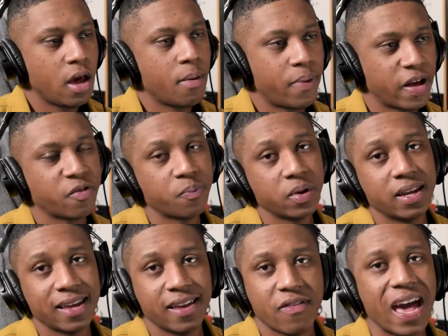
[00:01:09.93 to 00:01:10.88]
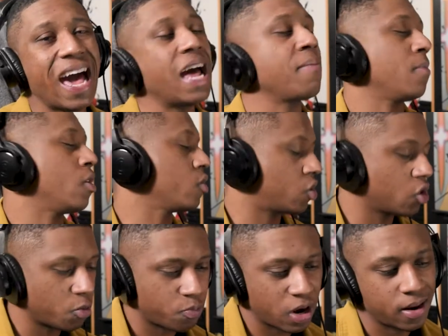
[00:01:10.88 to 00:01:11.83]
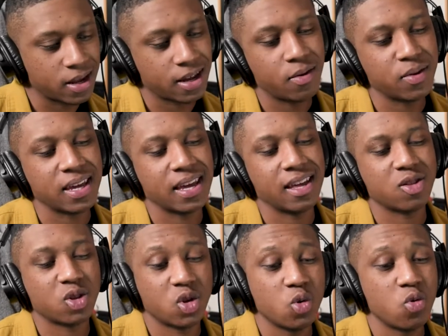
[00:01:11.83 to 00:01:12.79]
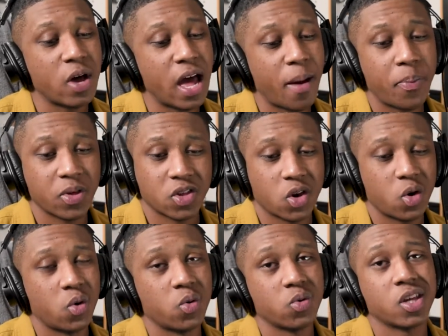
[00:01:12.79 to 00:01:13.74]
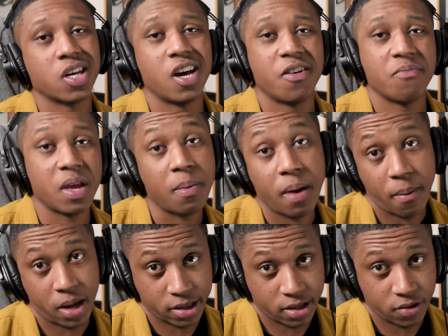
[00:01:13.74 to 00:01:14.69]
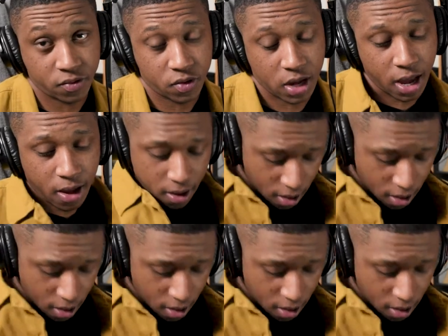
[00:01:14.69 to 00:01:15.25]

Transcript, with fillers: Best believe at most you're probably gonna get two episodes of me by myself, okay?